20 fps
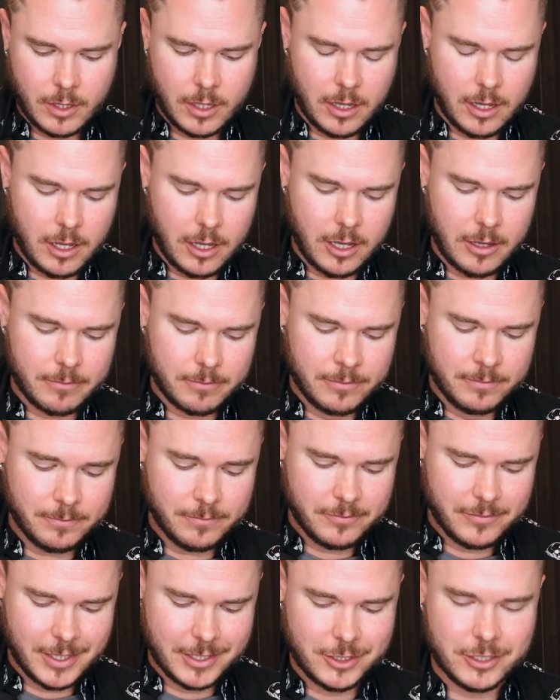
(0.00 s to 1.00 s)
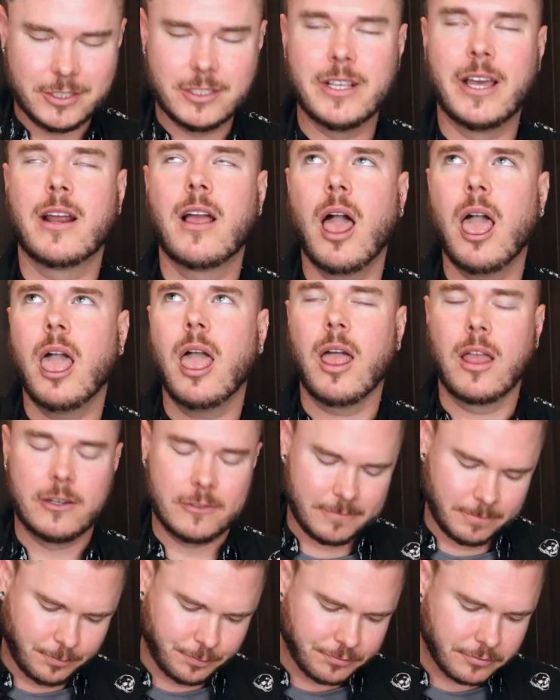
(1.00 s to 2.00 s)
It's just like,
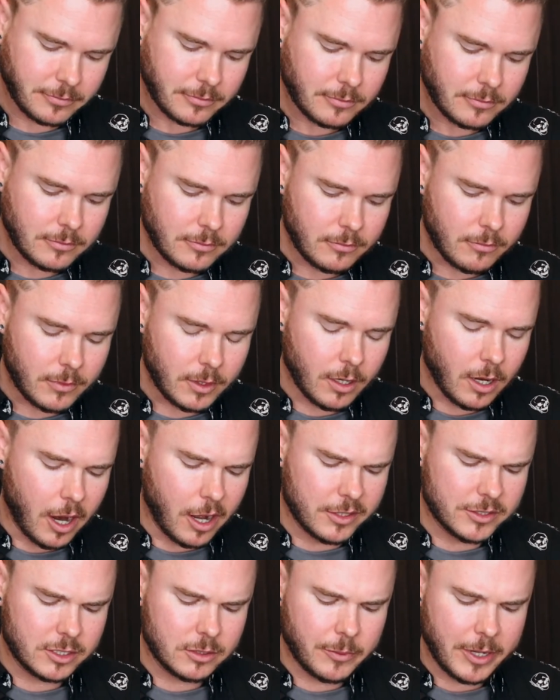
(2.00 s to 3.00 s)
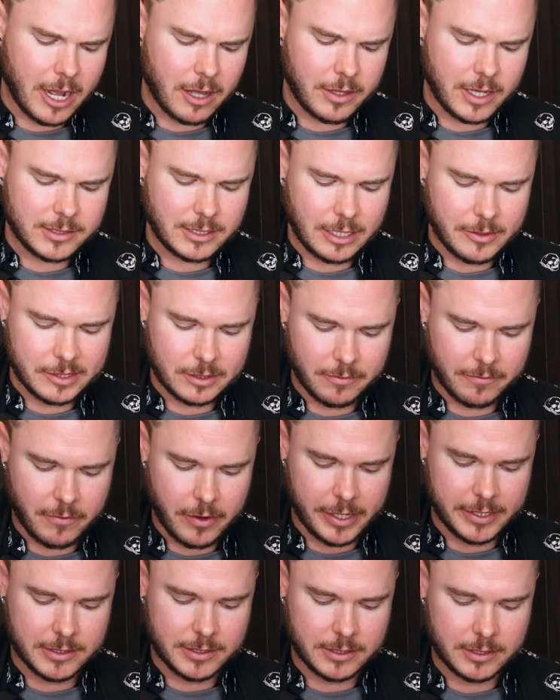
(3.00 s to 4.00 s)
I also went out last night with some
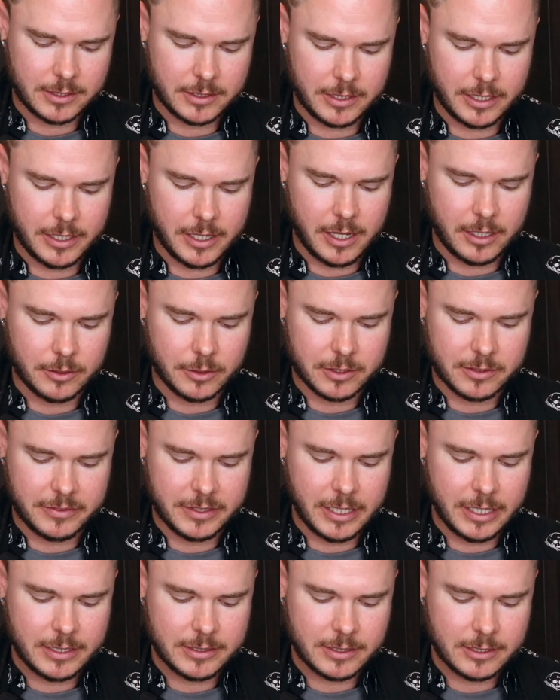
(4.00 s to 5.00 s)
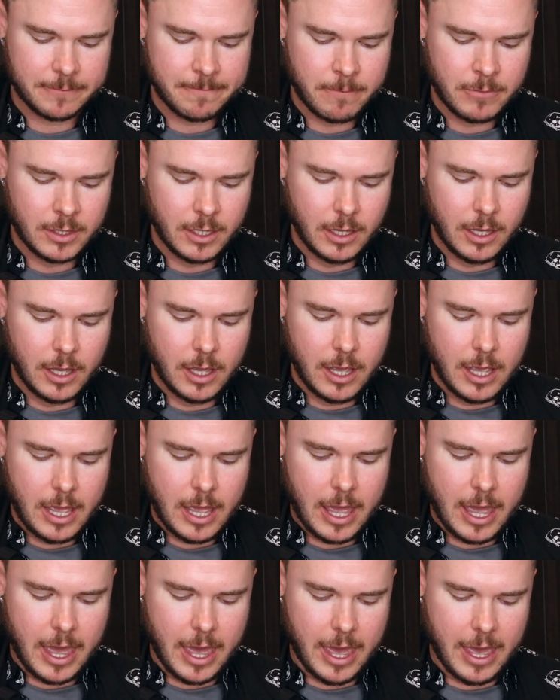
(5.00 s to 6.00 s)
friends in Los Feliz,
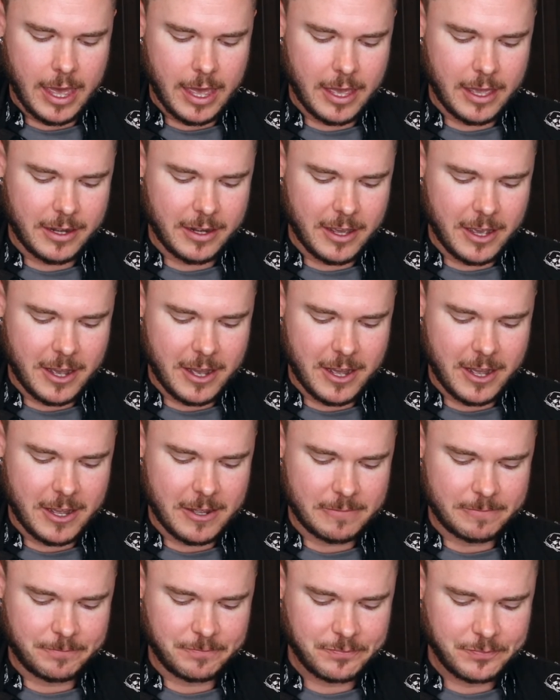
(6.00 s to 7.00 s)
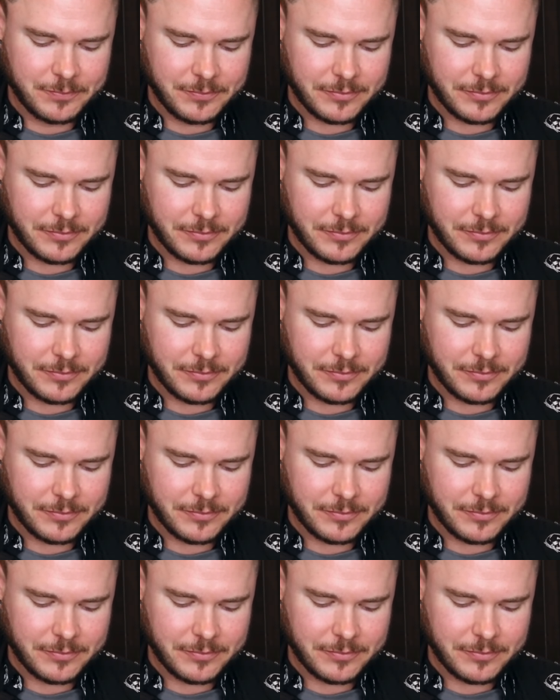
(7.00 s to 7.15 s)
and I